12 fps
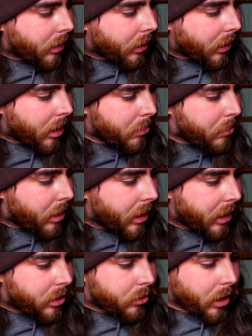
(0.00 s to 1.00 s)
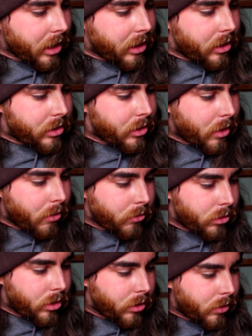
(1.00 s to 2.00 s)
Yep, and it's right in the zone
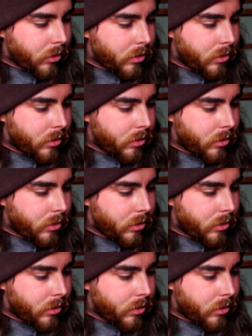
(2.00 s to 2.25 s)
too.